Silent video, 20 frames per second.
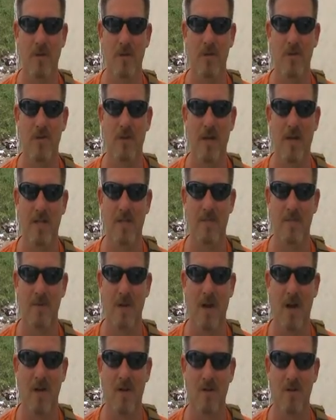Could you take some
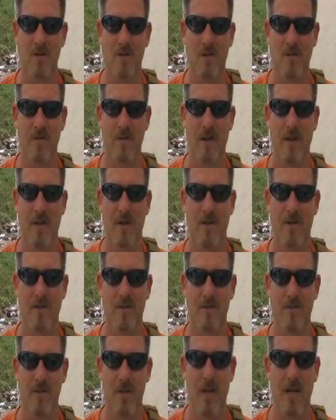doctors over there
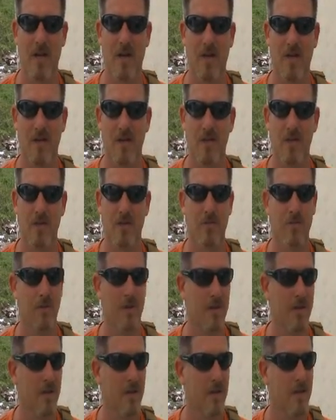and check on the
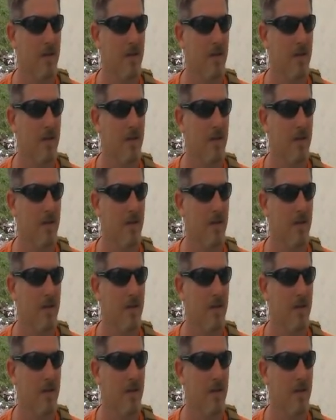children?